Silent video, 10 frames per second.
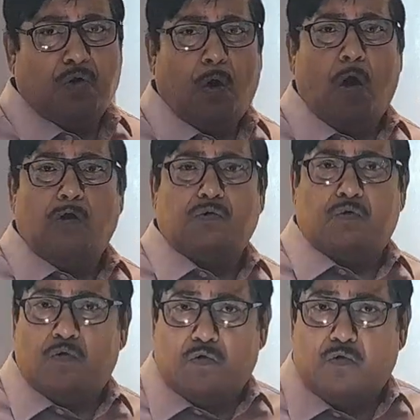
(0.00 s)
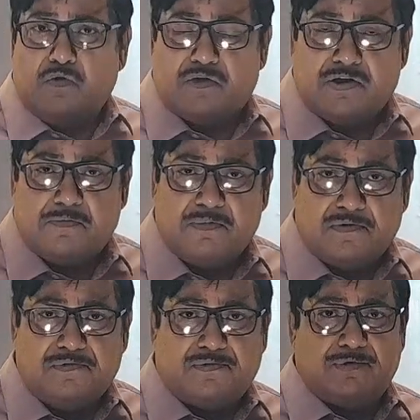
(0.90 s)
R.O. here
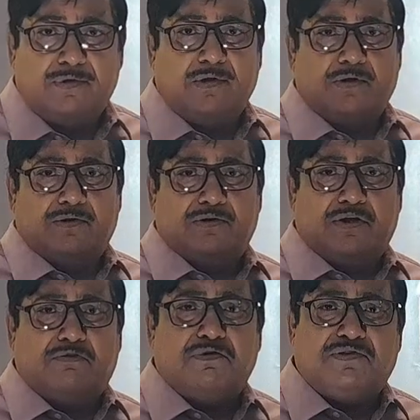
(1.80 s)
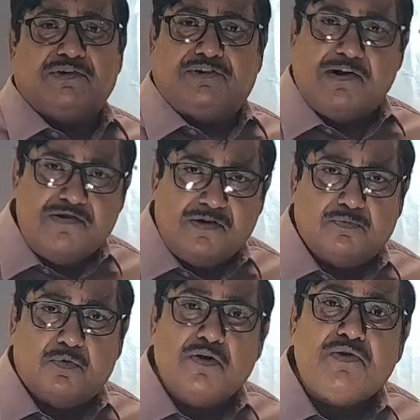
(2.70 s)
means requisitioned
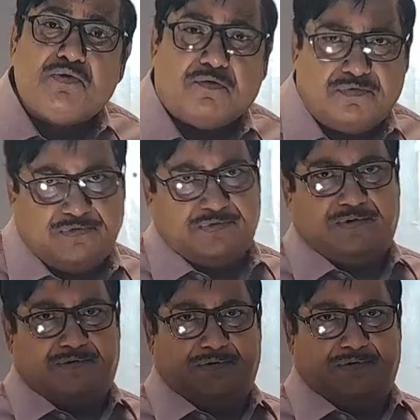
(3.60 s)
police officer,